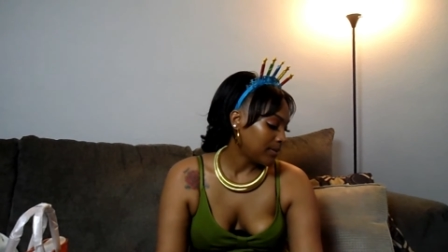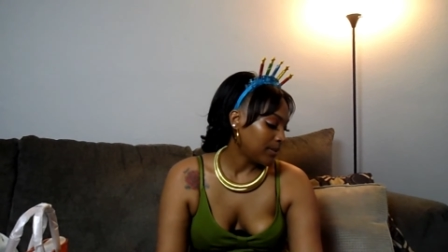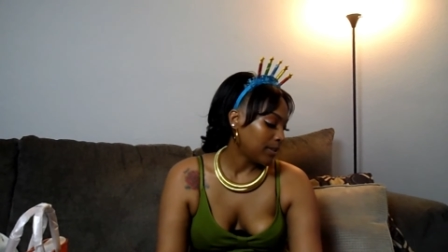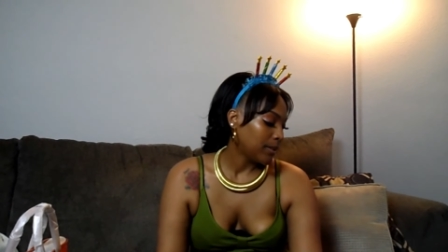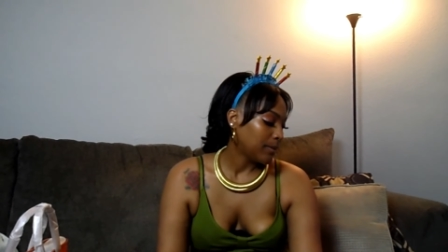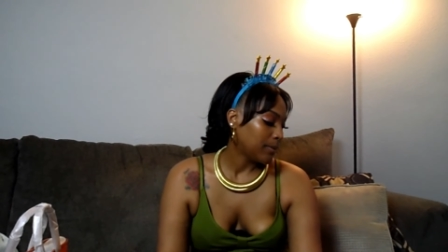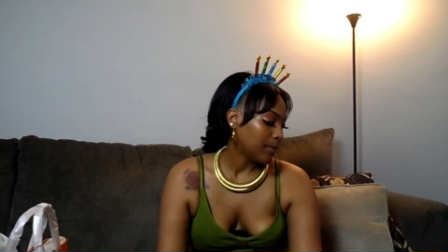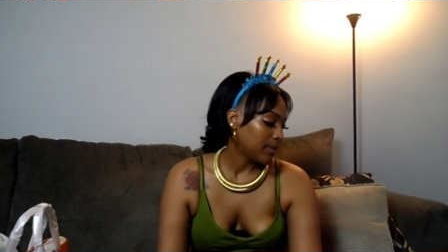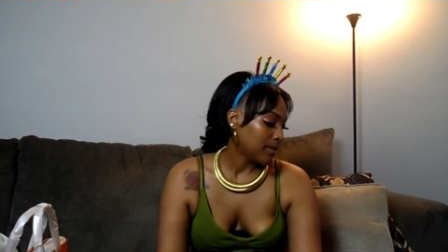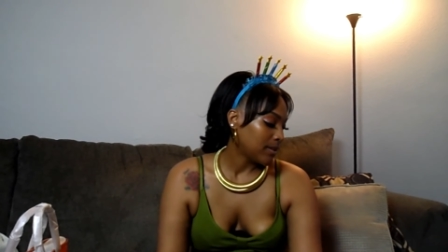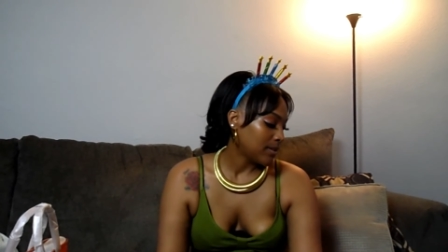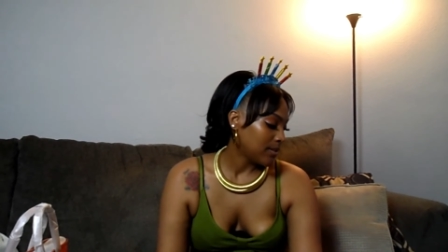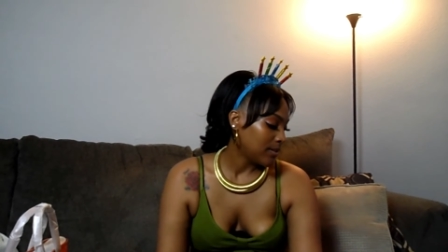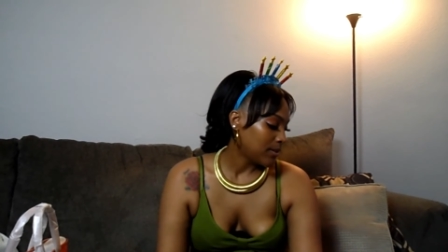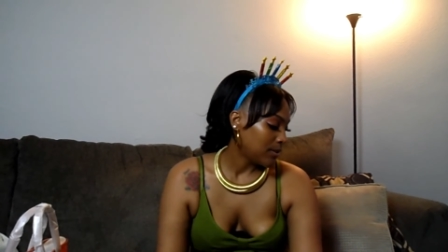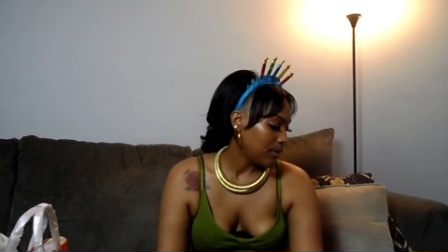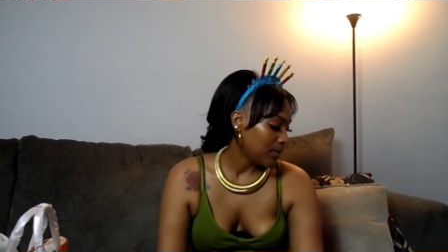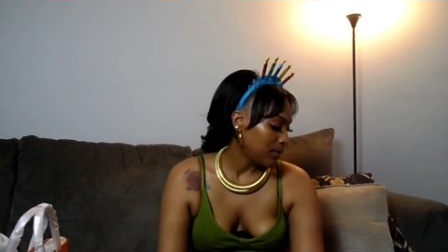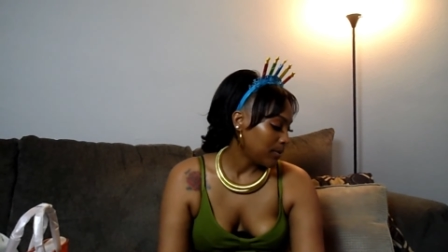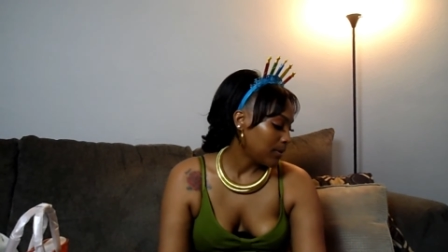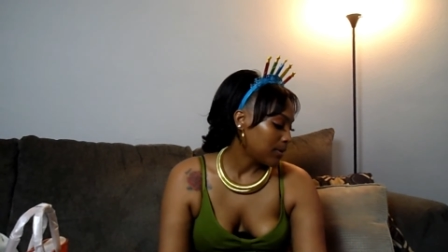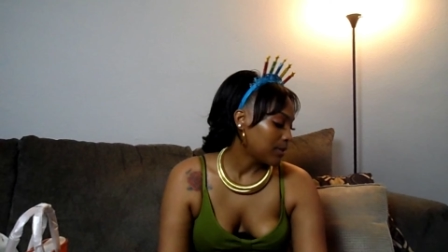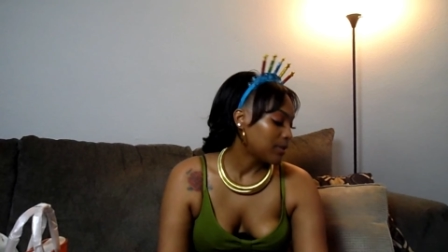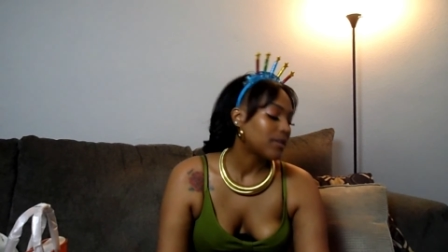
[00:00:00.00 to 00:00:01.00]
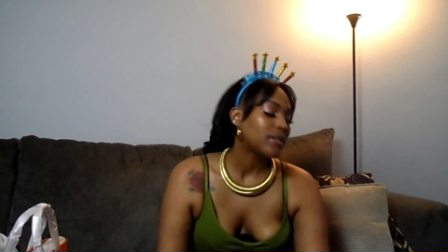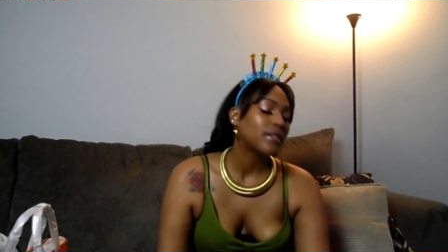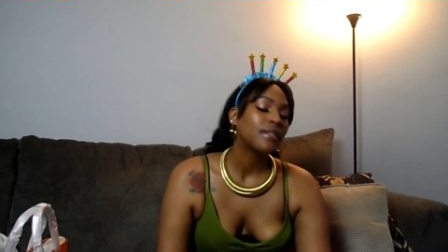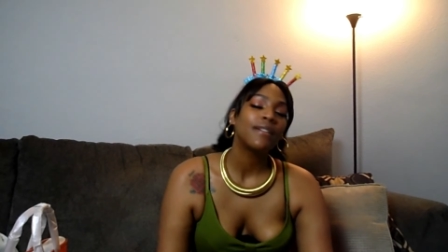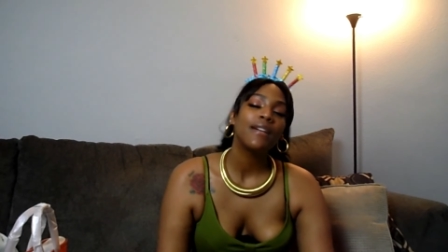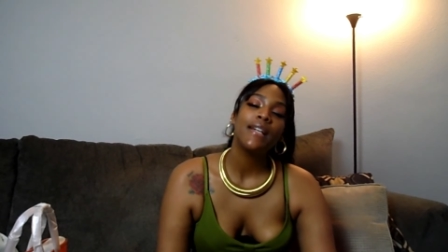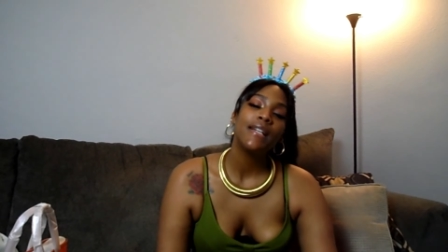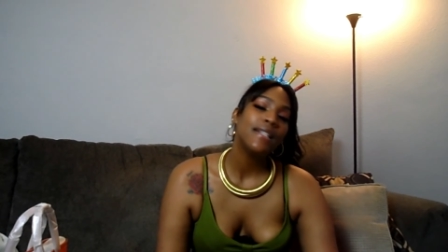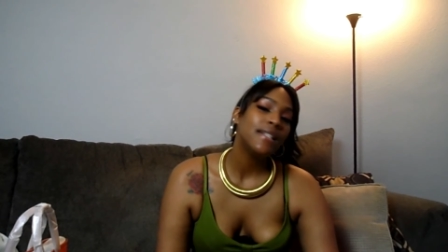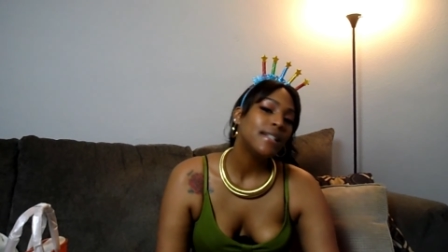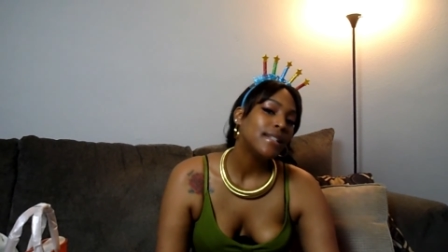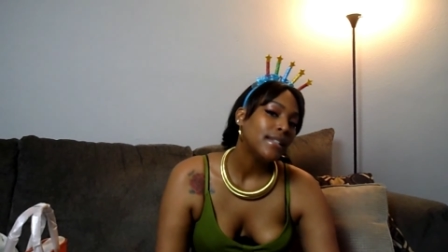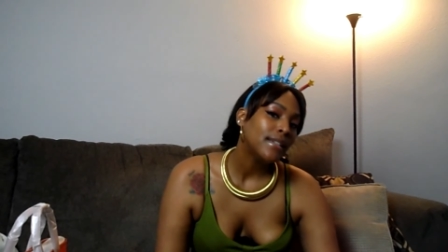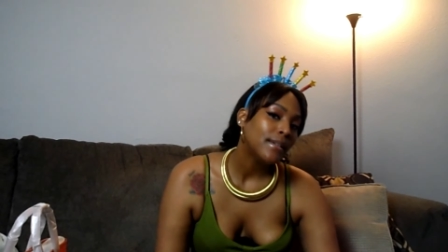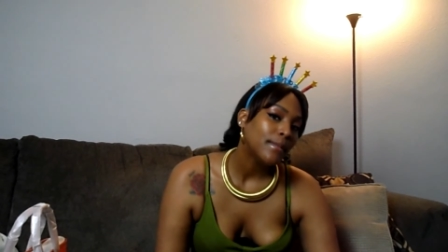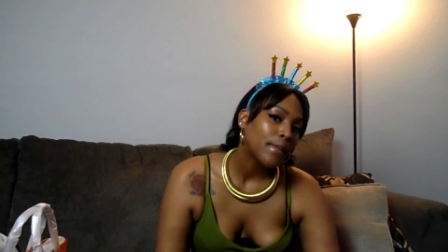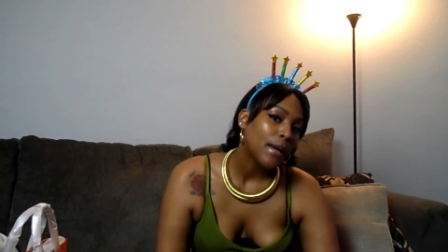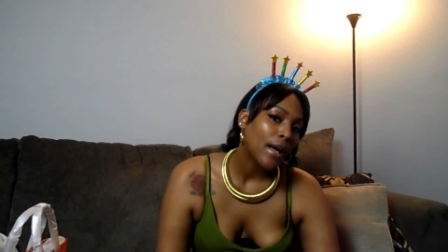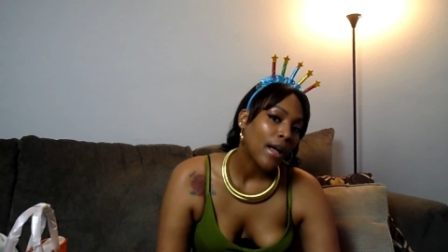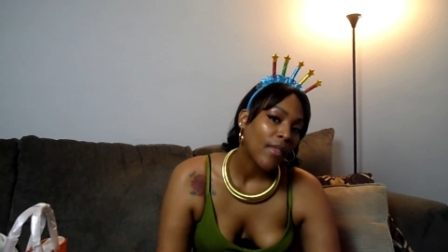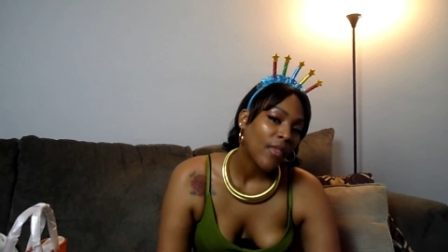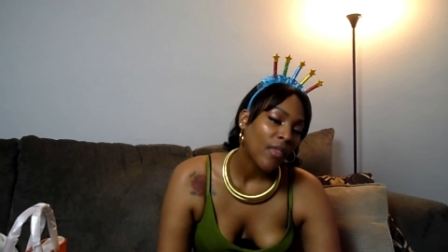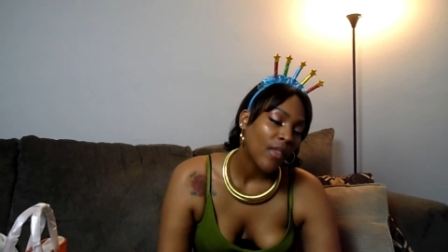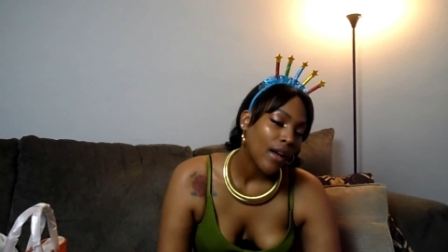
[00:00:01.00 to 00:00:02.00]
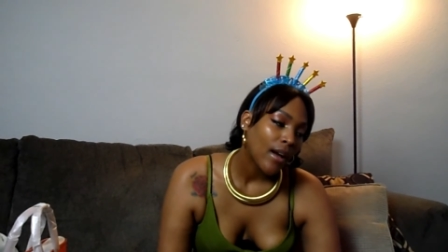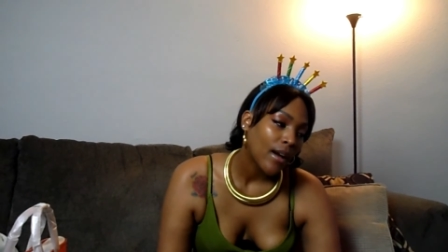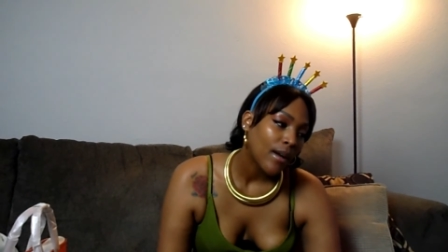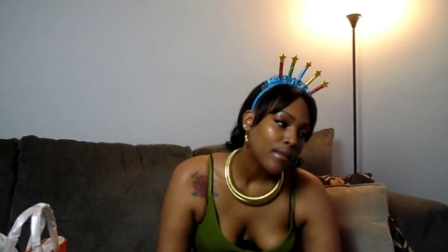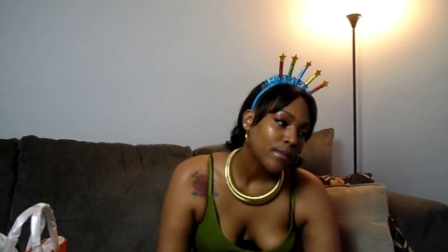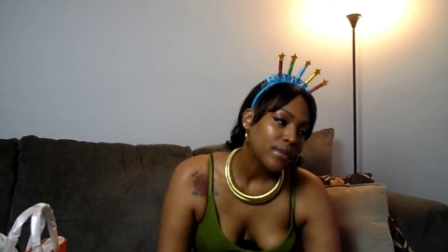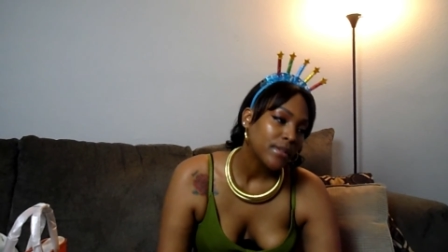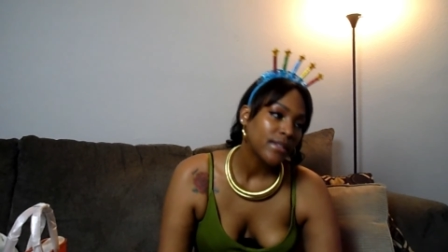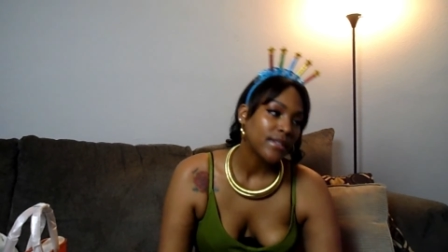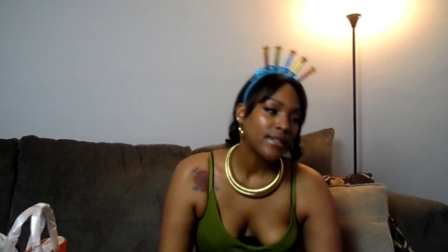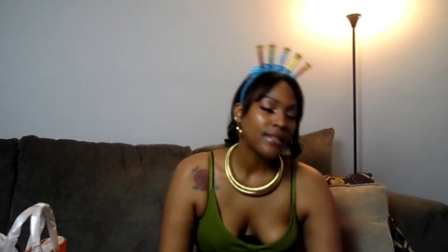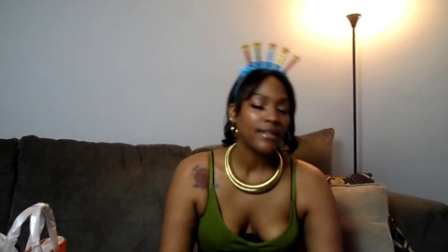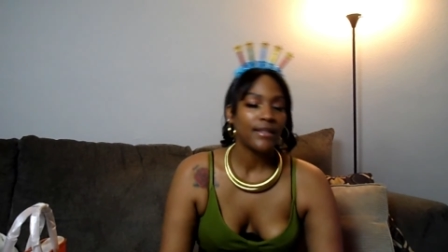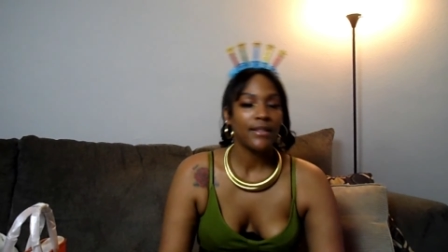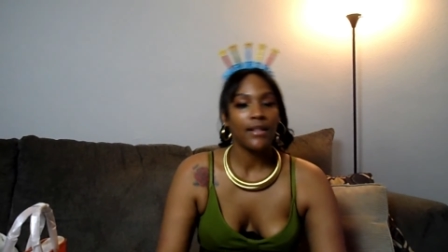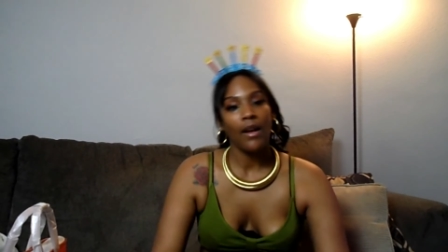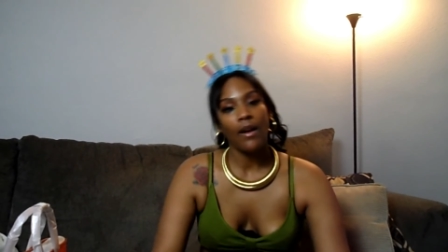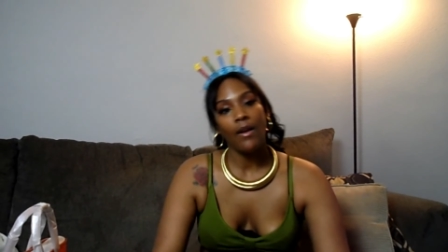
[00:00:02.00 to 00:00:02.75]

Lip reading: really wasn't too crazy about that one.